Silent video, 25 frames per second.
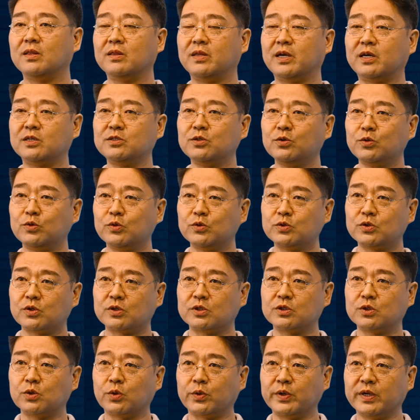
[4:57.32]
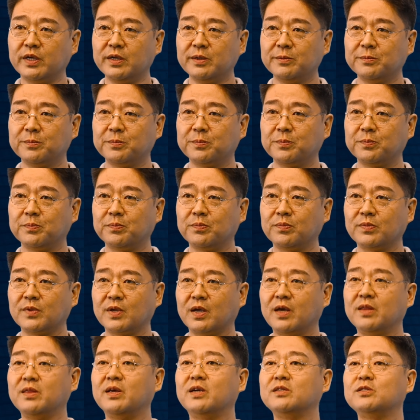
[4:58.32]
There's a user story,
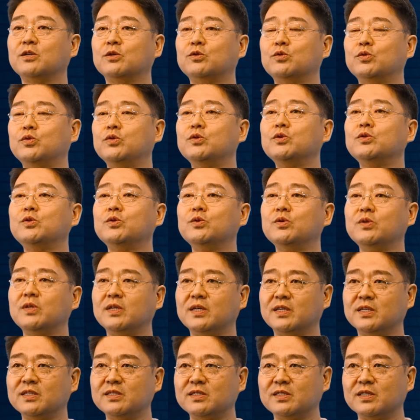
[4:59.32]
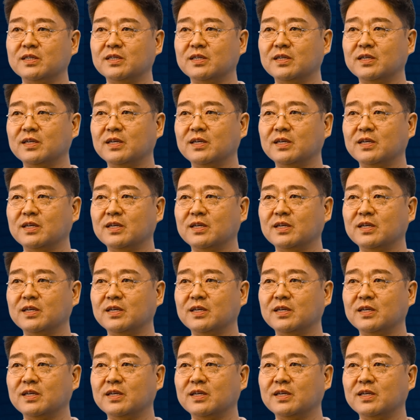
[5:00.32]
and there's a to-do list,